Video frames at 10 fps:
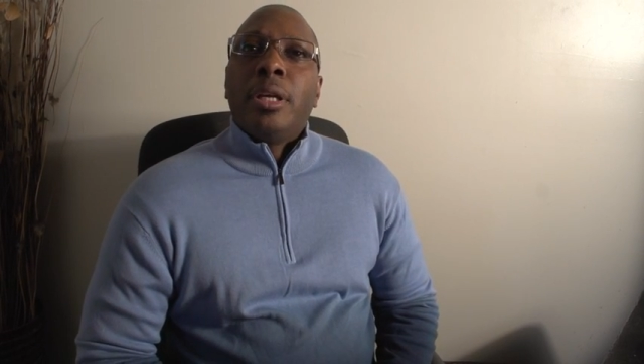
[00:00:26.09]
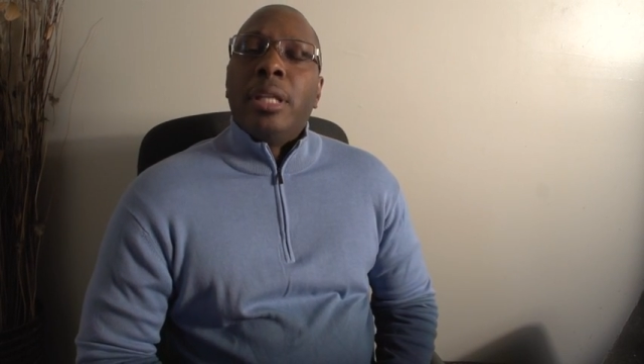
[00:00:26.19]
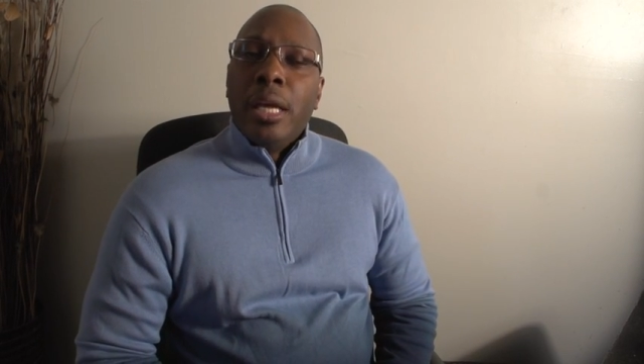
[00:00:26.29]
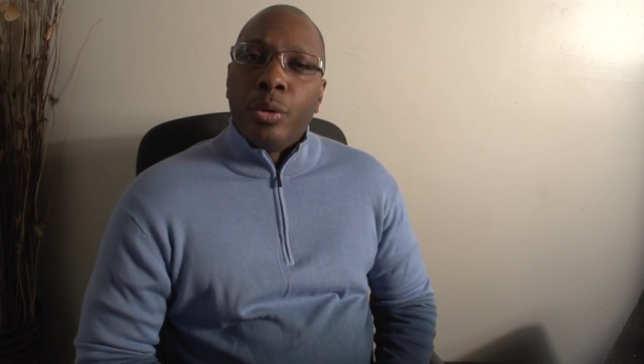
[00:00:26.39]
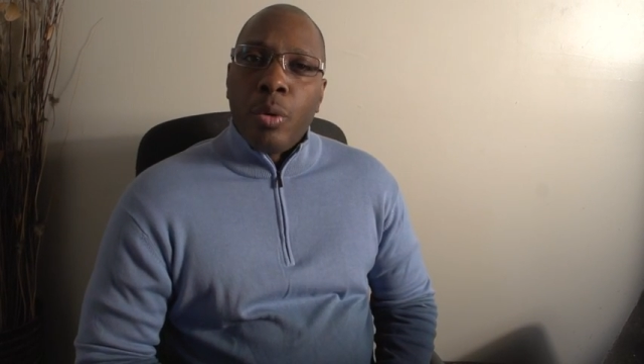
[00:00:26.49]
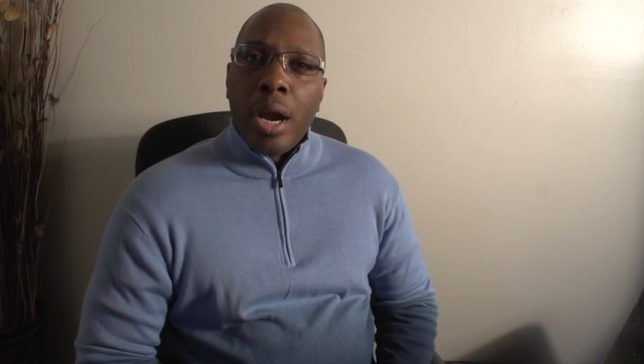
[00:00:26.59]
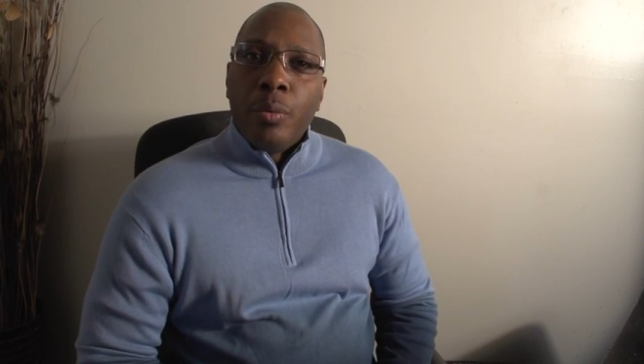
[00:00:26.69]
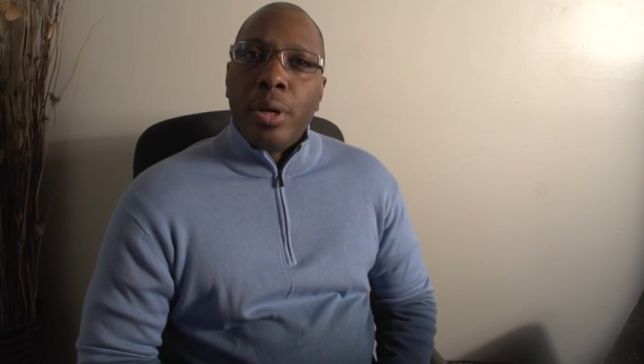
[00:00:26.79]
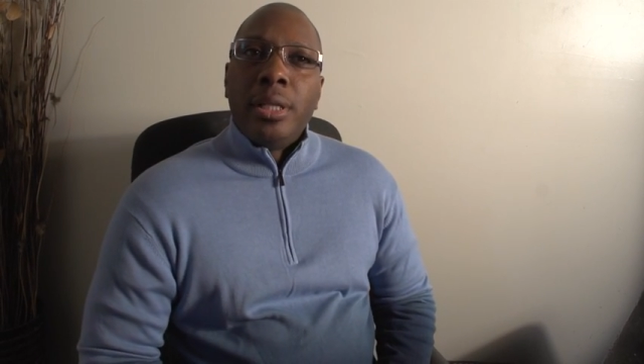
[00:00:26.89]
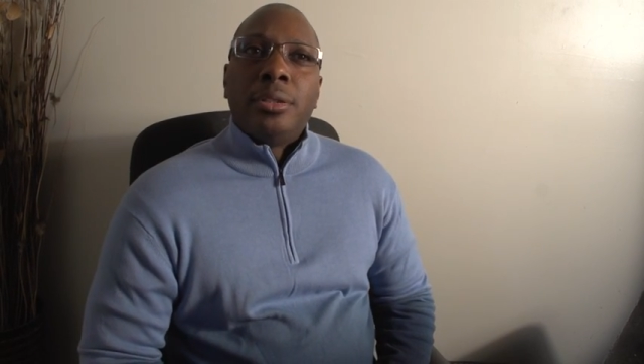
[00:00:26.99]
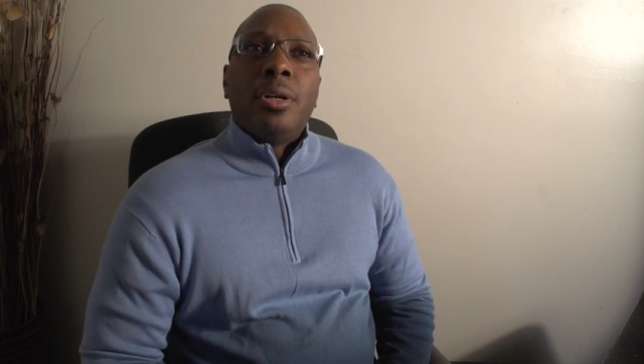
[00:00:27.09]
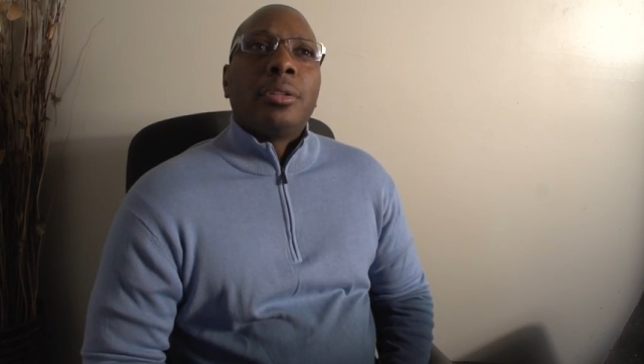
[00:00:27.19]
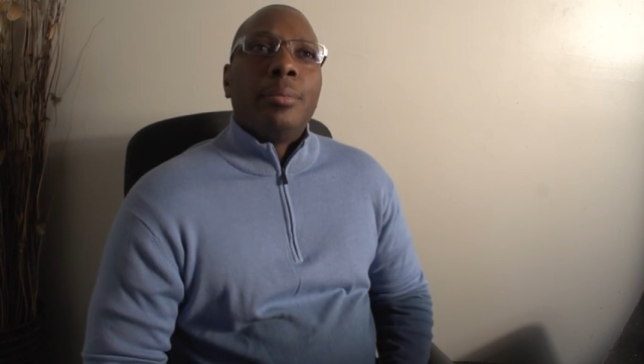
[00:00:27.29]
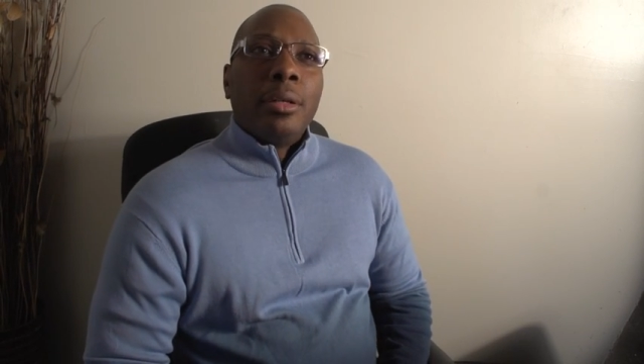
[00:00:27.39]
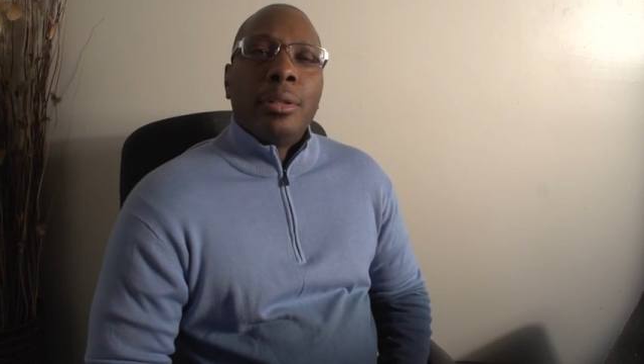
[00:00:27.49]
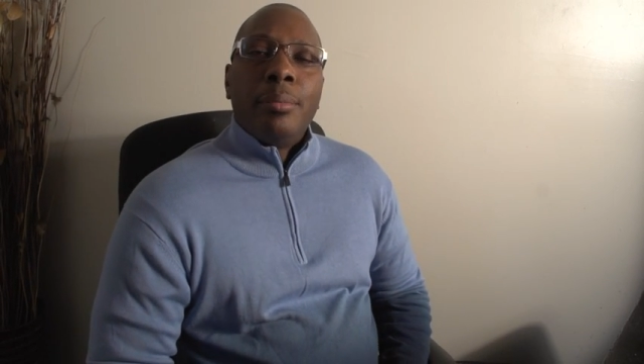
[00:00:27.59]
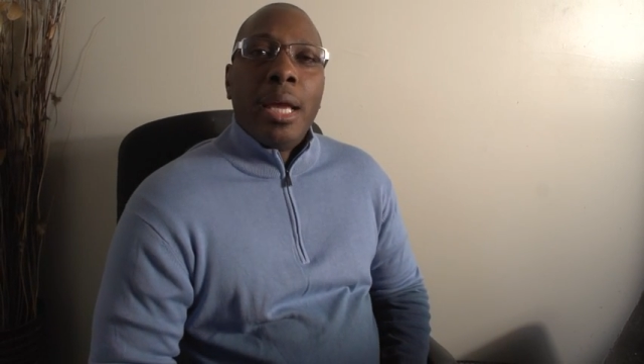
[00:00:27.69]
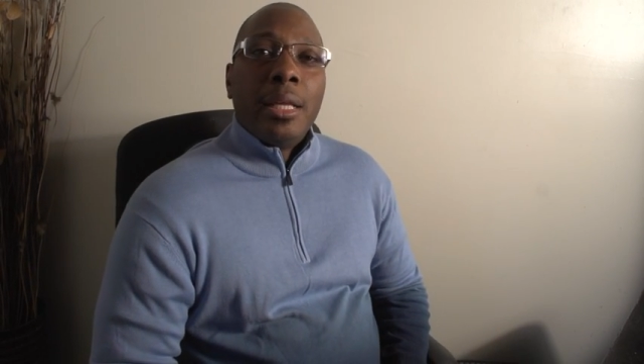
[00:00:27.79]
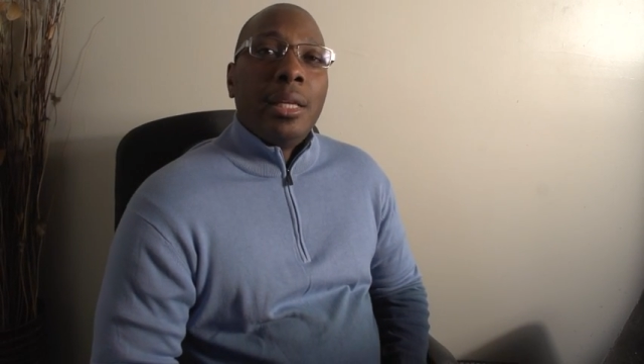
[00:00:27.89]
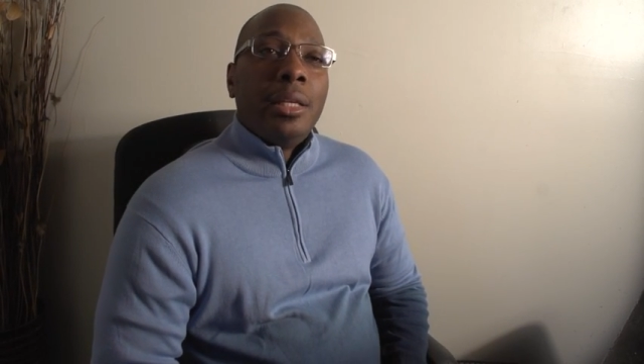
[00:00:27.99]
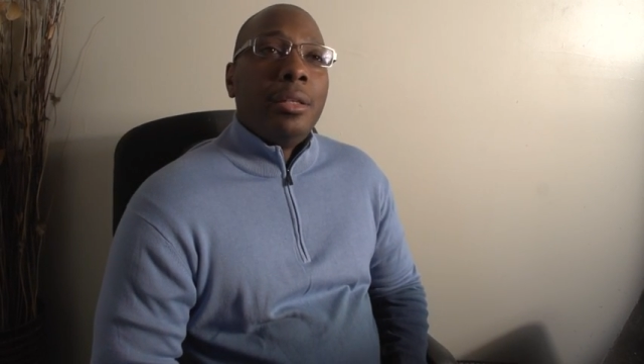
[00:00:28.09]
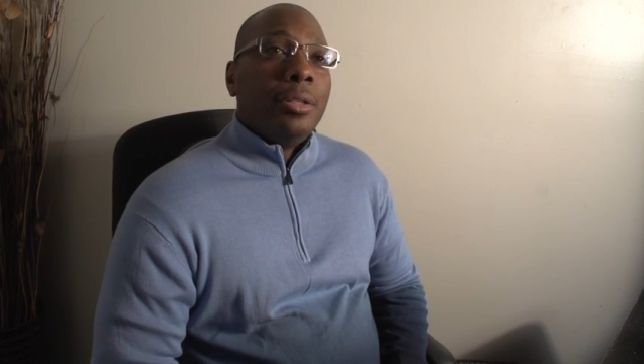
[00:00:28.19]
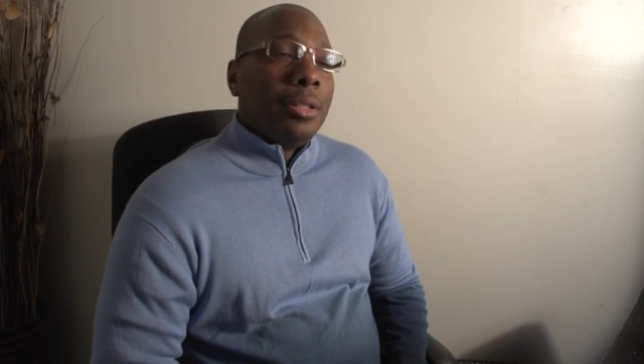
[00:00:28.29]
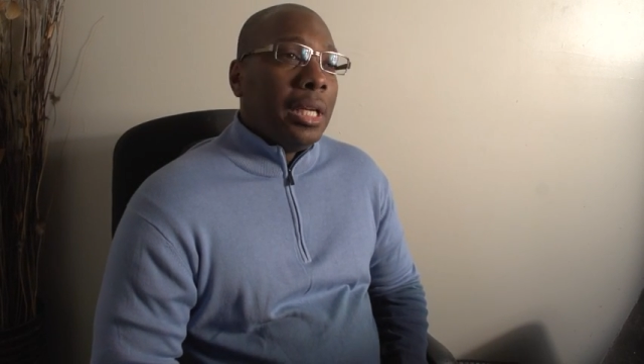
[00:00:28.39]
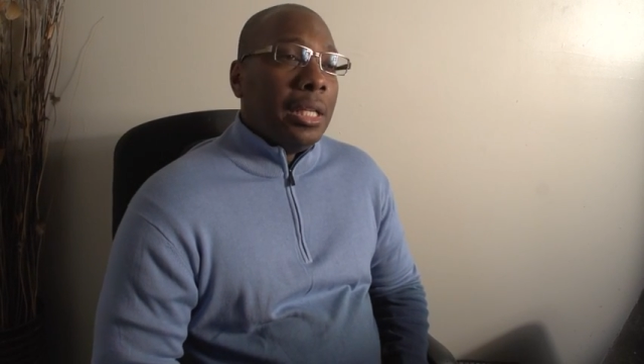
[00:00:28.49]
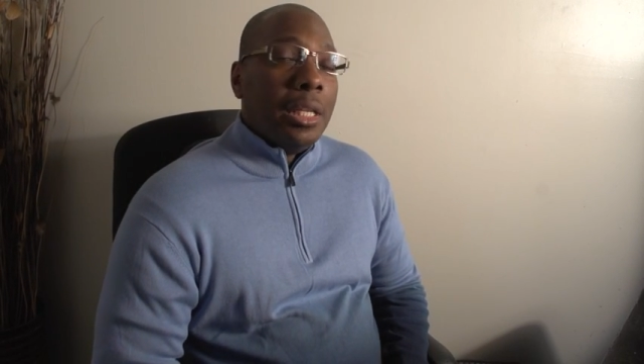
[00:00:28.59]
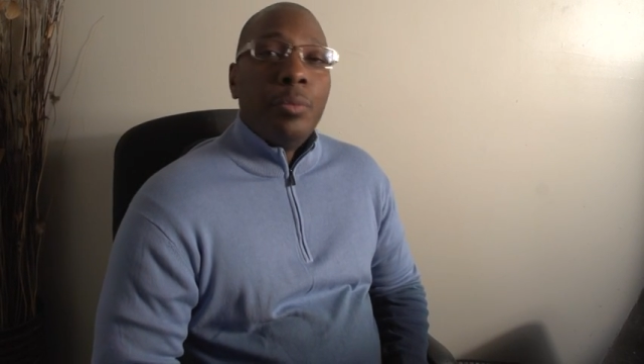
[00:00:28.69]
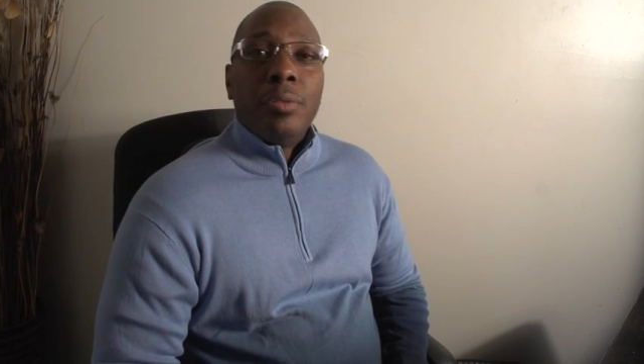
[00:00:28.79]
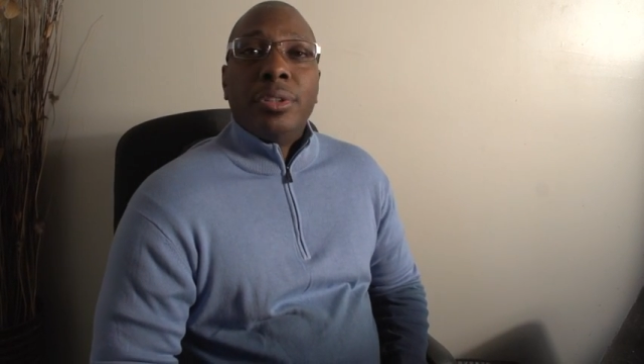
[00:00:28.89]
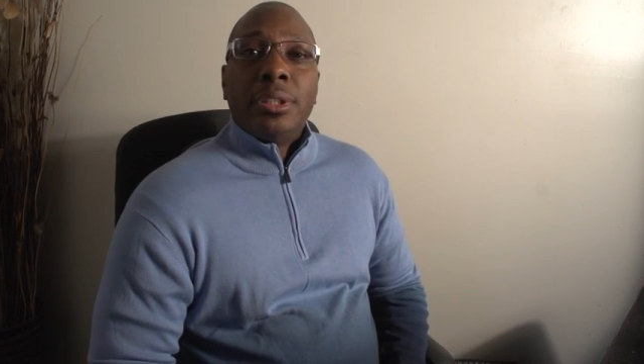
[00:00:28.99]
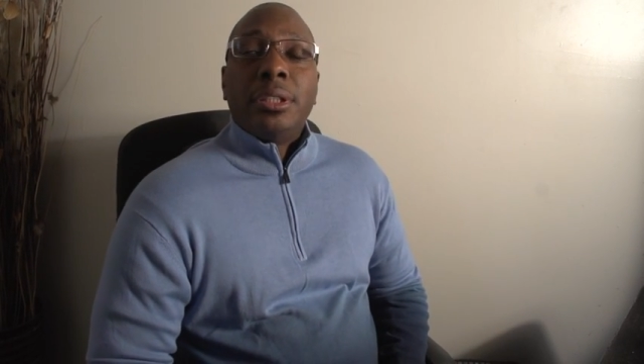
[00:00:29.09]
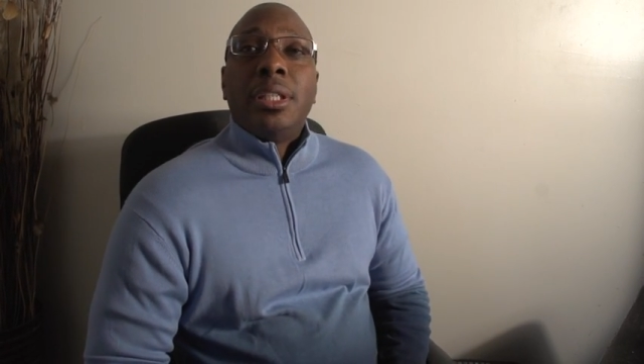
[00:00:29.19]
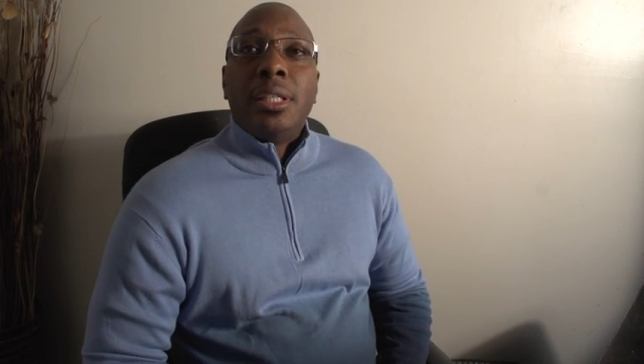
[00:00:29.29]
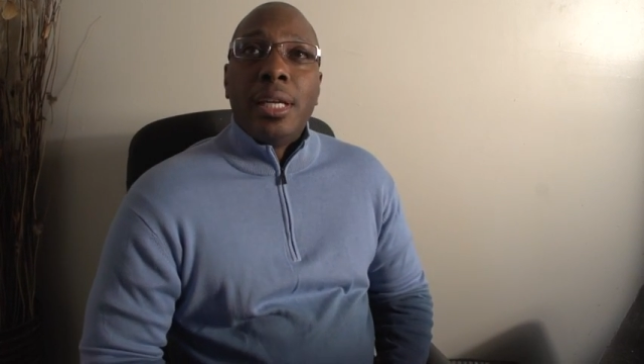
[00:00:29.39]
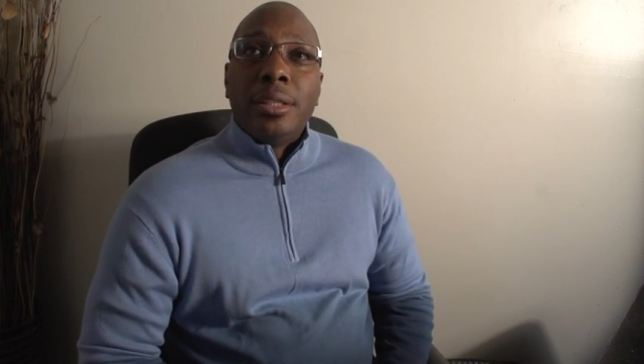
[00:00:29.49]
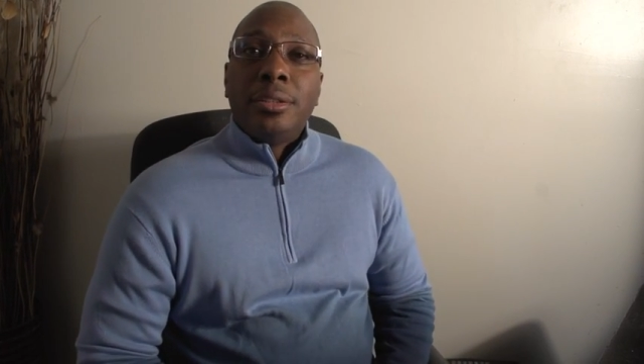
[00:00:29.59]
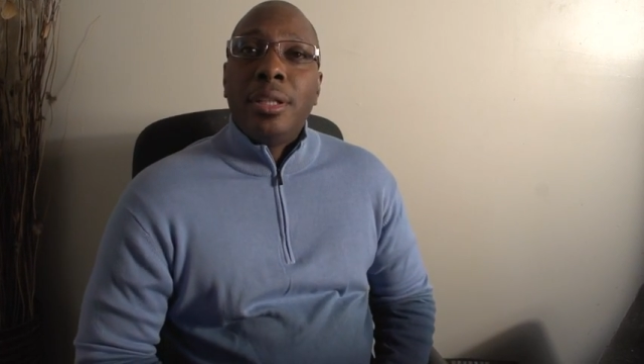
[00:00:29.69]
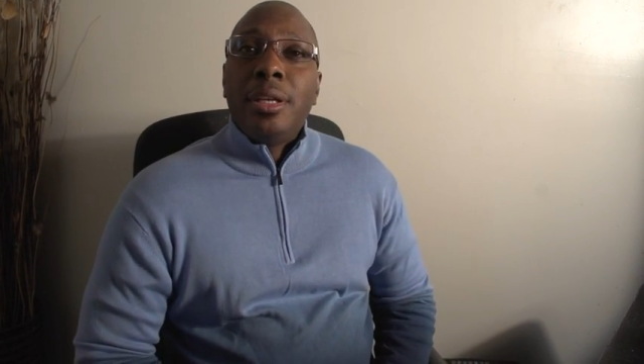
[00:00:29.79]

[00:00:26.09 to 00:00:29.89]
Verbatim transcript: the Inquirer, where he talked about the man that he he lived with for 16 years